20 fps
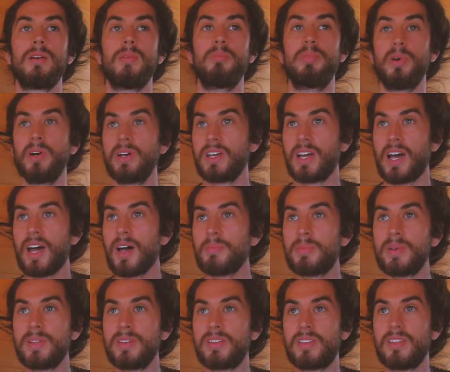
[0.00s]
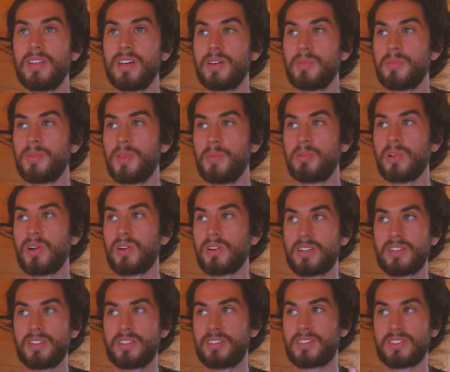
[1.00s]
But it happened that the blog
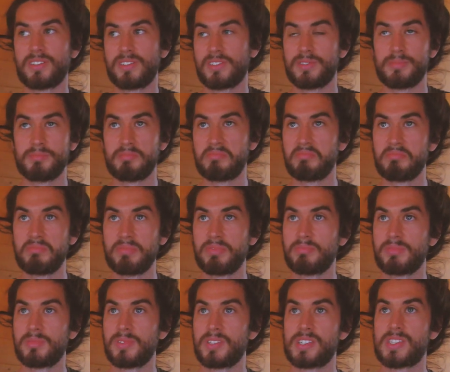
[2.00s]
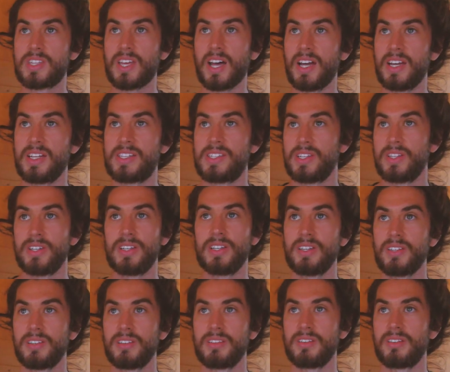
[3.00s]
started to
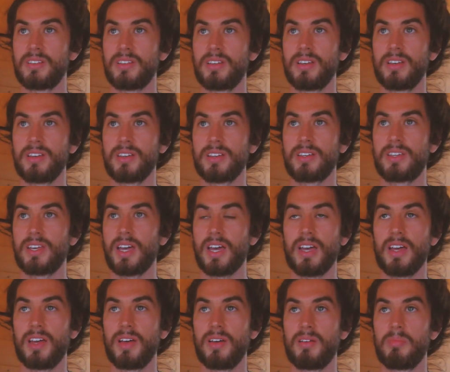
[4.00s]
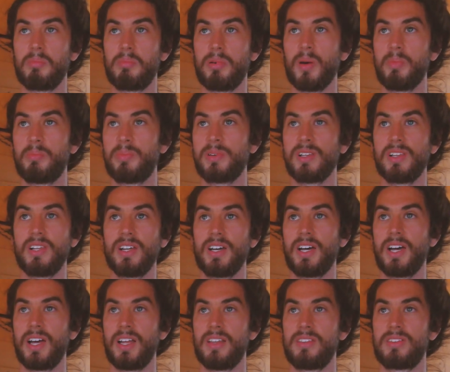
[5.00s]
get
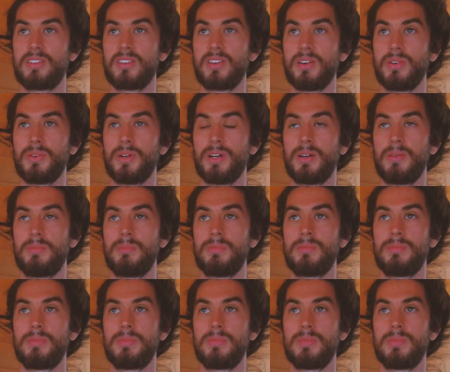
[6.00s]
popular, and so um,